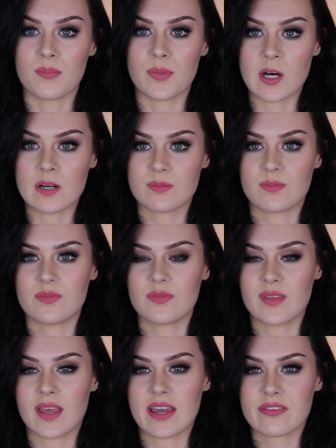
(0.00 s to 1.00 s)
but
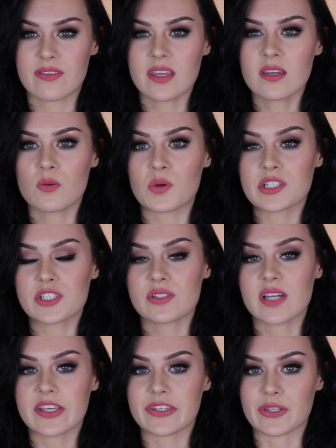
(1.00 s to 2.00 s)
I think once you
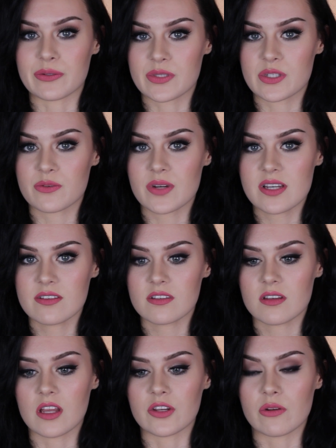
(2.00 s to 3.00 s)
get used to it
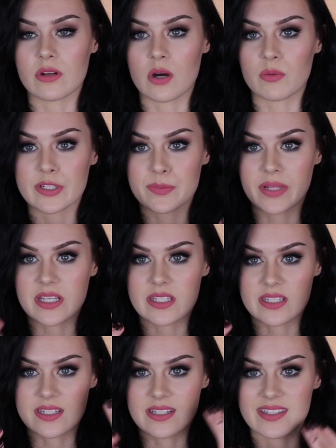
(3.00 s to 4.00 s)
and you know which
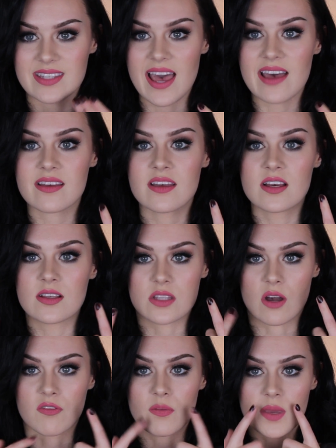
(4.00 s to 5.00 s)
places to set,
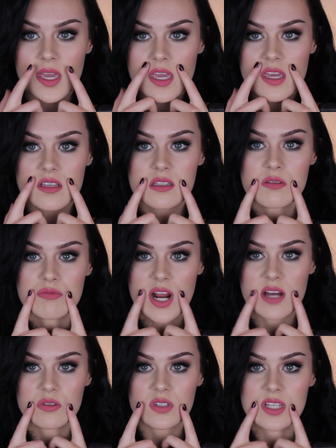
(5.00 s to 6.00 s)
so for me it's
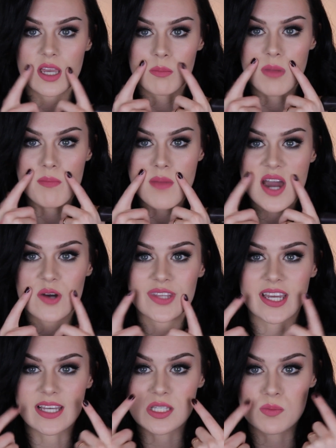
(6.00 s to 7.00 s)
around like my
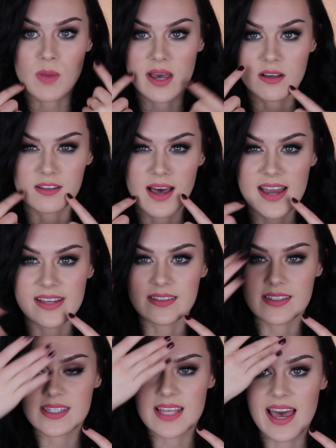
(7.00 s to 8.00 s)
mouth, I get smile
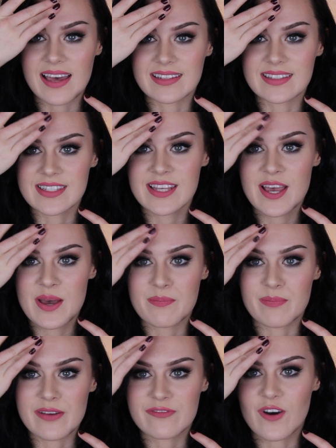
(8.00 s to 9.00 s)
lines, and
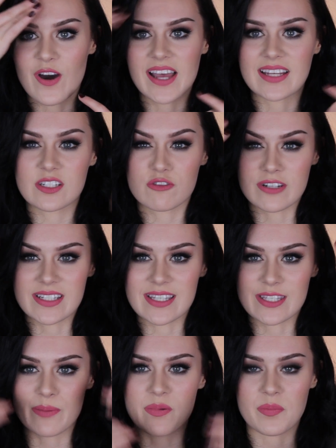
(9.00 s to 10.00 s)
my forehead
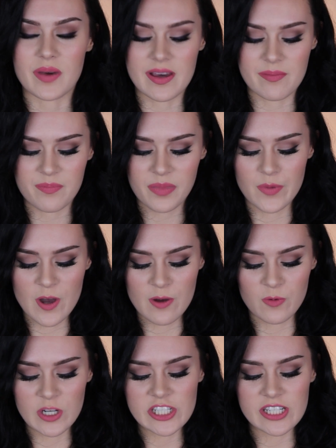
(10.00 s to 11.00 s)
creases up a bit.
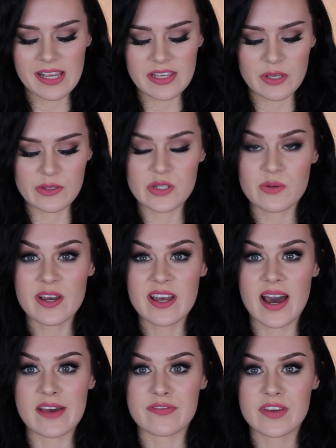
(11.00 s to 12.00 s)
But once you get used to
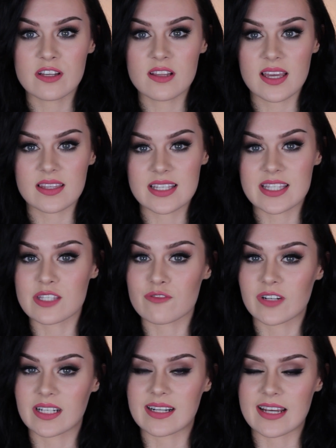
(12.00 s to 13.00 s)
it, I feel like this is a
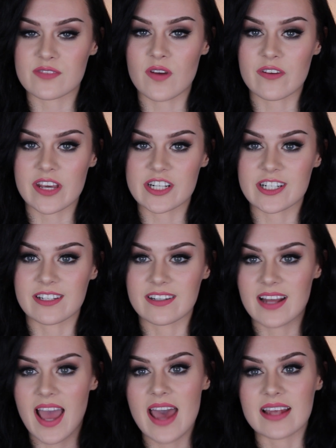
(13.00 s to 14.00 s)
really nice
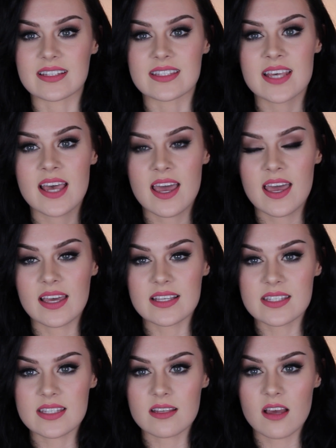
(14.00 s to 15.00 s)
foundation, and
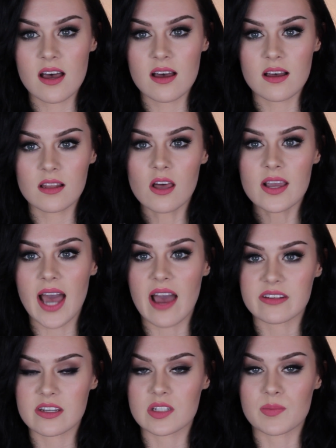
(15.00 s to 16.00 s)
it's a lot
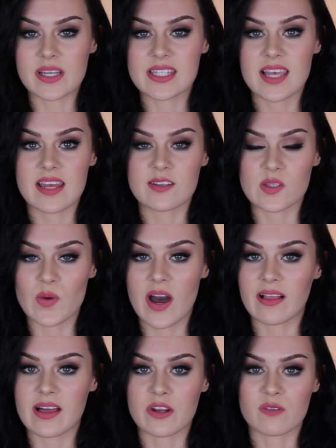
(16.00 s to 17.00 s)
kinder to my skin as
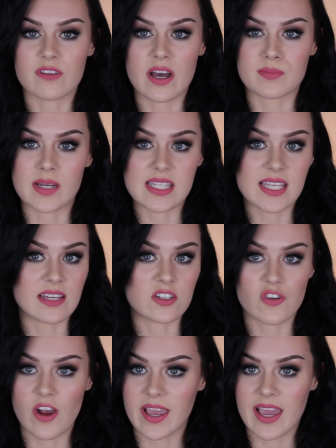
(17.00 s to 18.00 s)
well. I don't find my skin
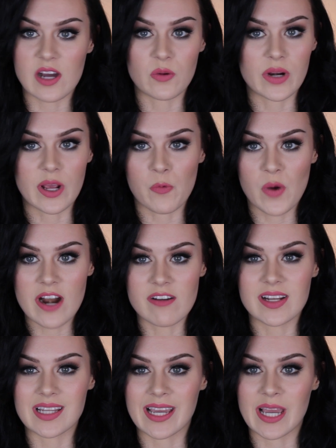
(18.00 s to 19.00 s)
drying out when I wear
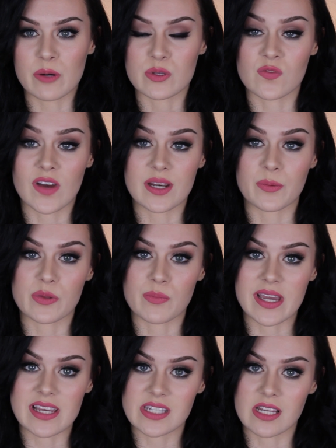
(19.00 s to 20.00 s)
it like I was finding with
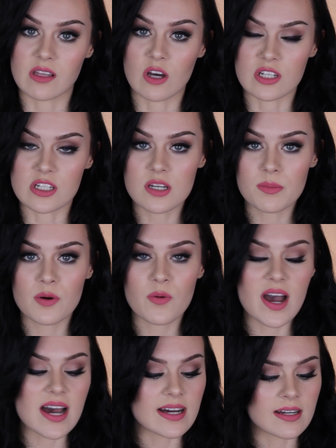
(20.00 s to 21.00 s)
my Estee Lauder Double
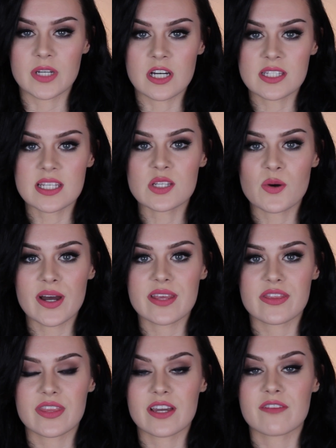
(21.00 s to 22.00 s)
Wear. Because it's quite
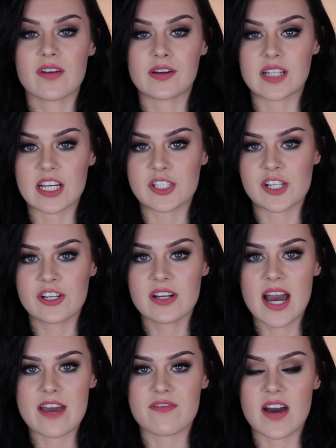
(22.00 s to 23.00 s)
a thick foundation,
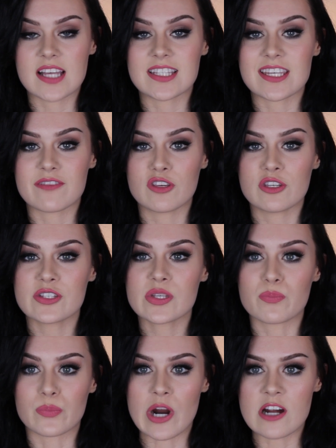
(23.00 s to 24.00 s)
I find if you use
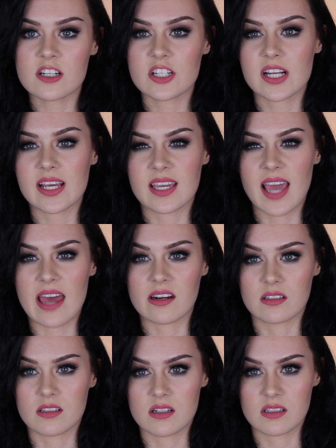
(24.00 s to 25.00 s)
a brush, it
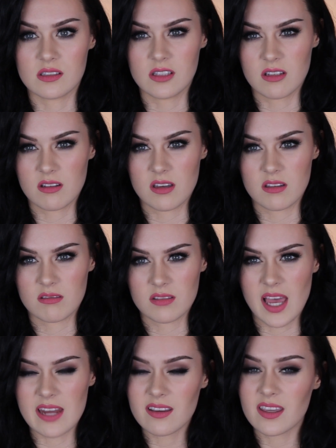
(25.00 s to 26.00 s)
can look
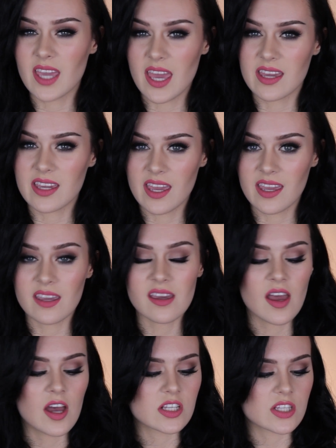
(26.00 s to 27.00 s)
kind of cakey.
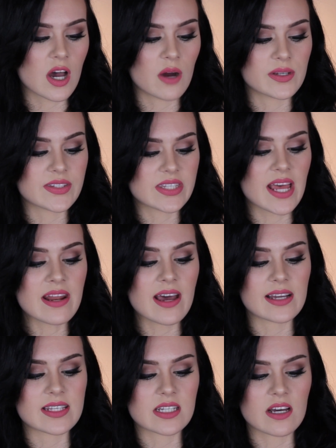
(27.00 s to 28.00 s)
So instead
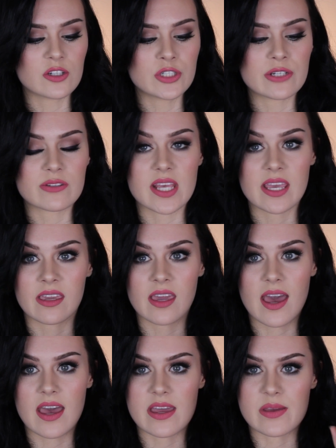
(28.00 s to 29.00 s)
I started using
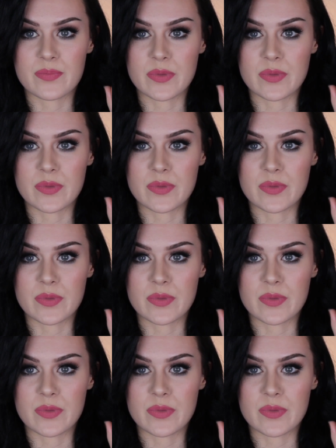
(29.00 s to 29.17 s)
a